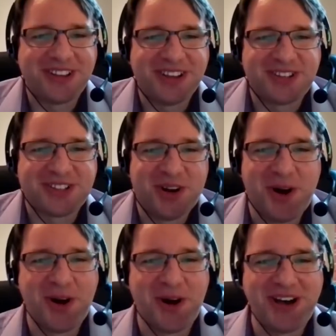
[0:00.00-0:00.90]
in a
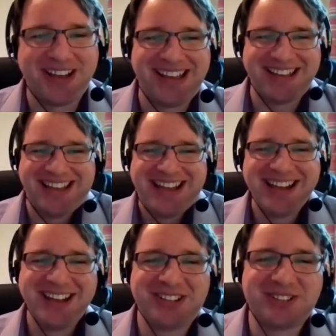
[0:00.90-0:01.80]

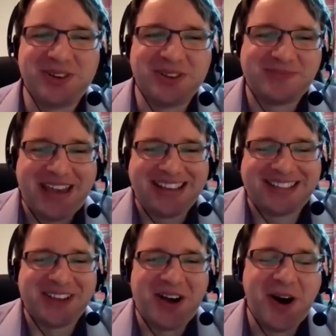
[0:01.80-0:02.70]
short
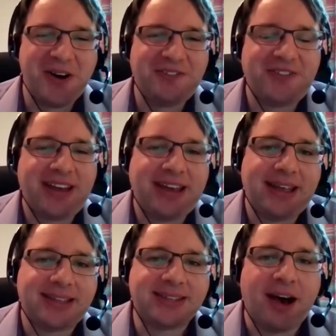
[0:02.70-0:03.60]
space of
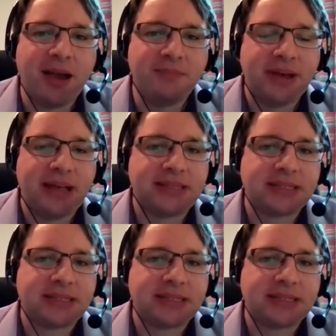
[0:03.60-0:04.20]
time, but